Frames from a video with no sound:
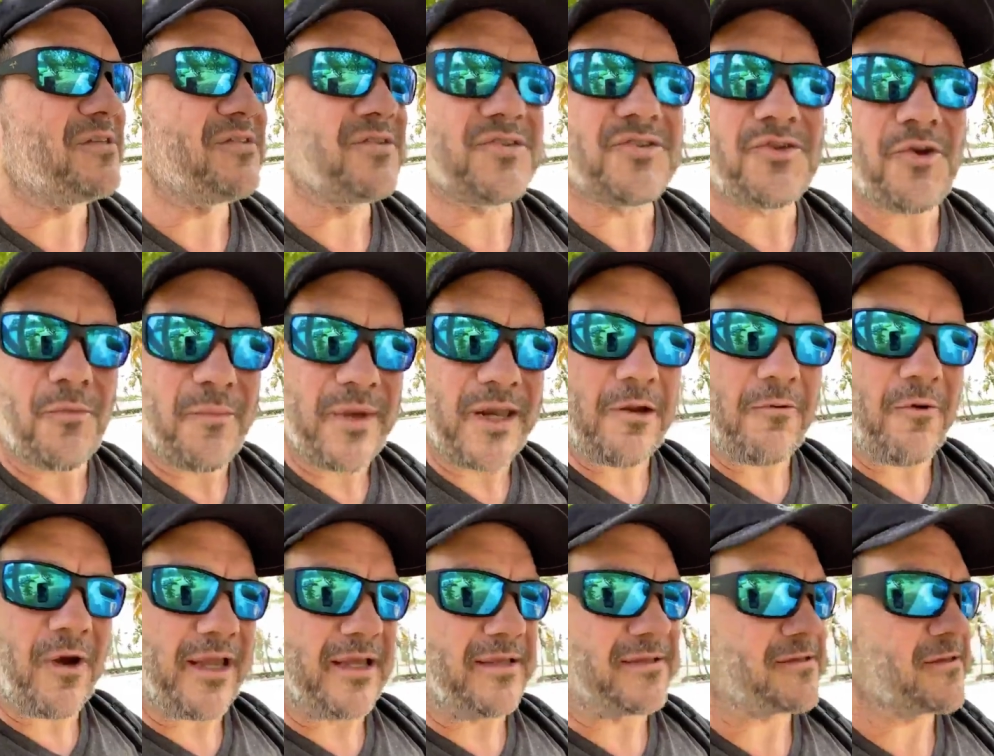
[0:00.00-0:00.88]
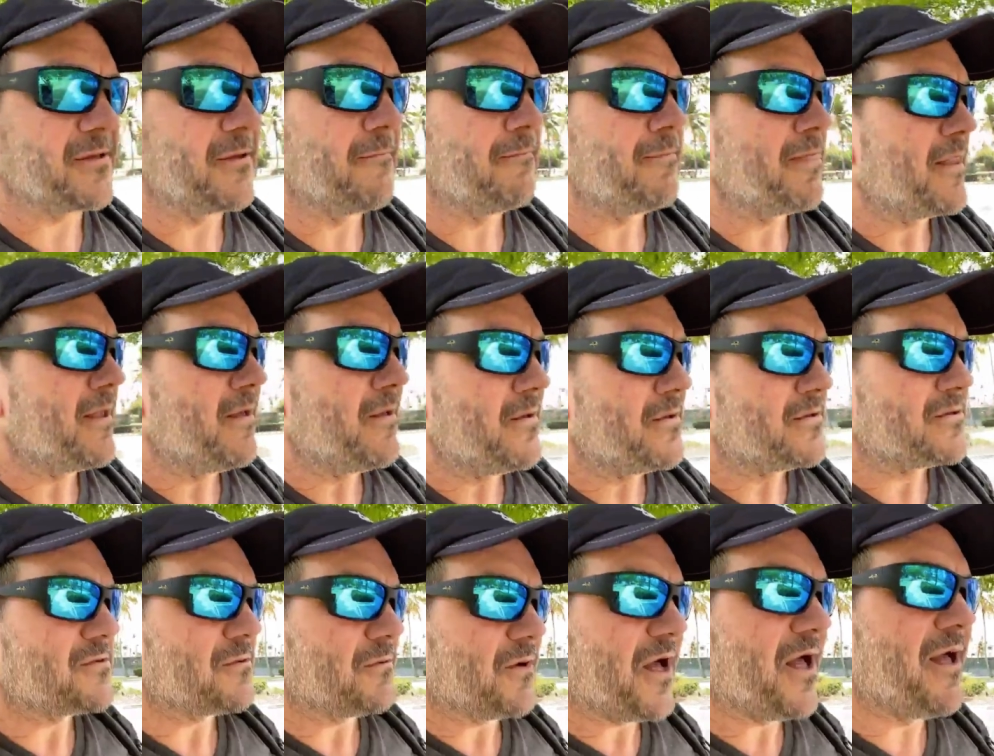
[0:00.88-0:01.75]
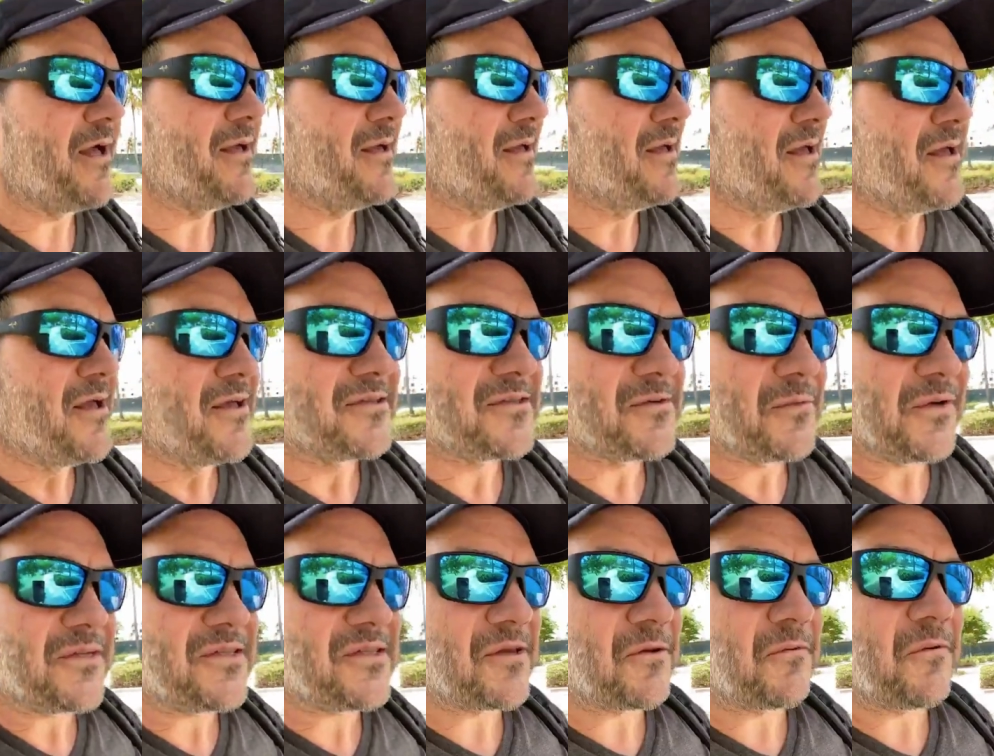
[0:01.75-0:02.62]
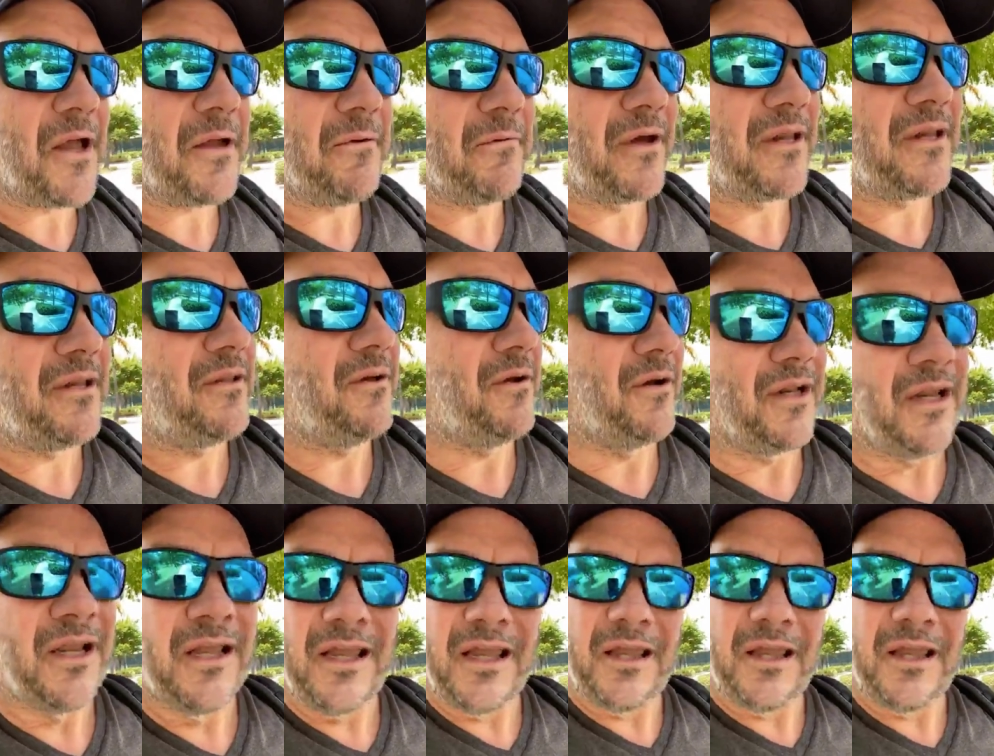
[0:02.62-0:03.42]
in so many ways. So what's the right way to do it?